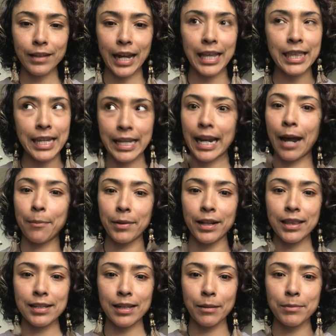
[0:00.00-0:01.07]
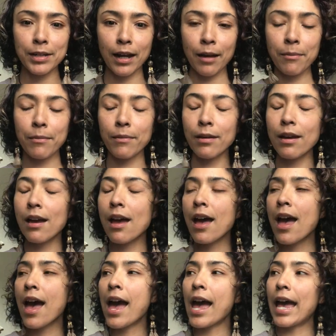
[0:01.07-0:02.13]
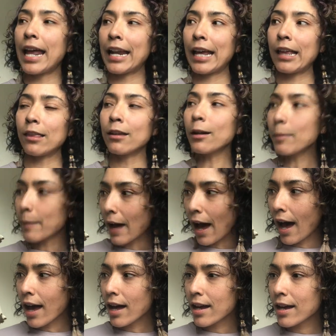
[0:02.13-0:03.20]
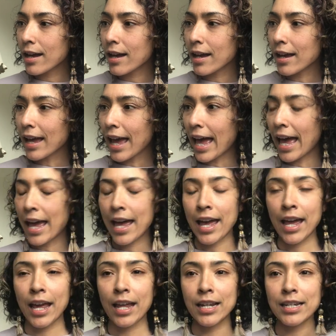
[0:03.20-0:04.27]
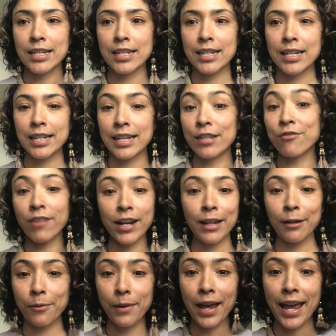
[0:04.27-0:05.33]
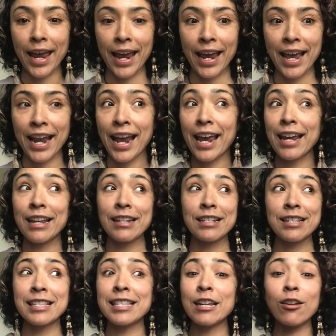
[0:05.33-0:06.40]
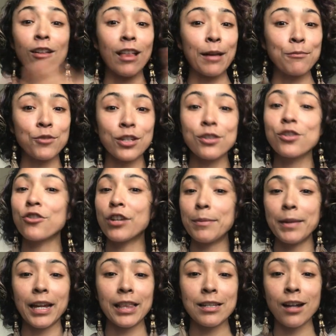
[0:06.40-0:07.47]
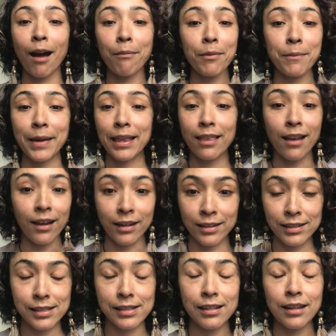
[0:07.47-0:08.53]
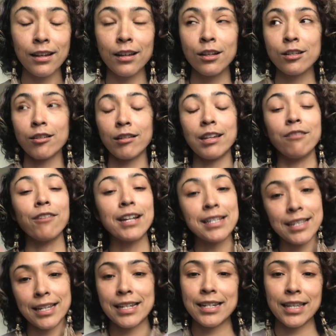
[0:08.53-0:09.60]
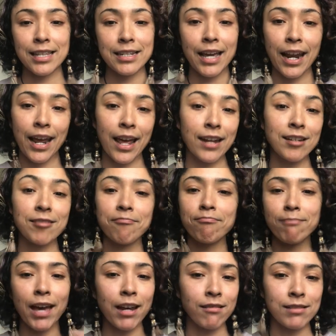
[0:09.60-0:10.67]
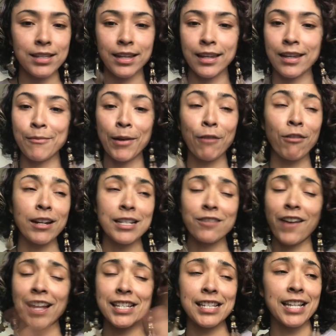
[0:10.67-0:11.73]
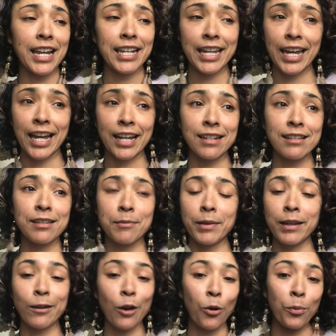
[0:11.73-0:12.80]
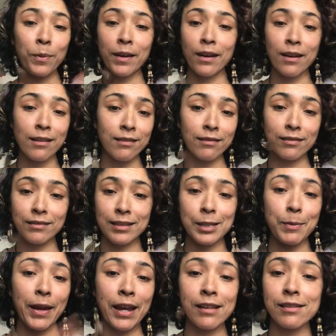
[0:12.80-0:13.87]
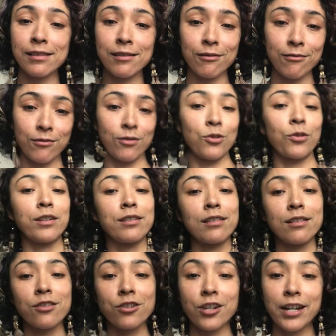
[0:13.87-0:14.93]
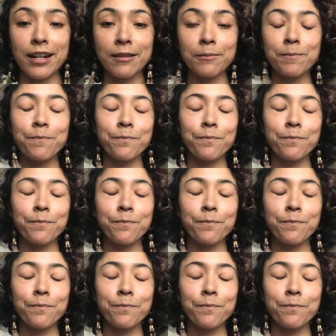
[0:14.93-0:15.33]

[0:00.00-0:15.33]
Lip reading: I think it happened at the same time. And I look back, and he's running away, and I'm just screaming at the top of my lungs. So he runs into the dead end. I don't see him. I run as fast as I can to be in open space towards the street.